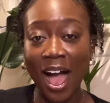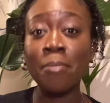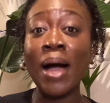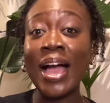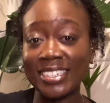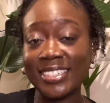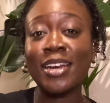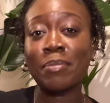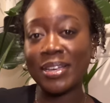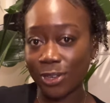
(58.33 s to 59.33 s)
I'm actually
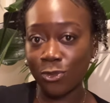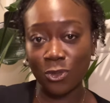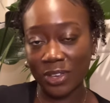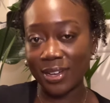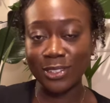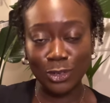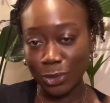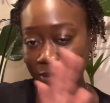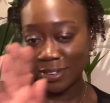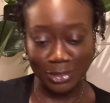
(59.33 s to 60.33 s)
telling myself off here, so
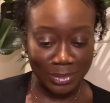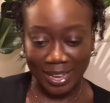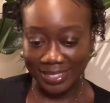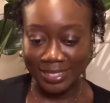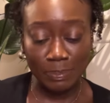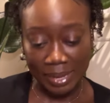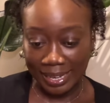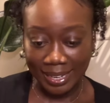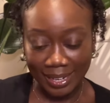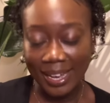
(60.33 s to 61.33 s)
not not you guys. It's
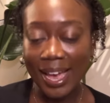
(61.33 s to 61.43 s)
me.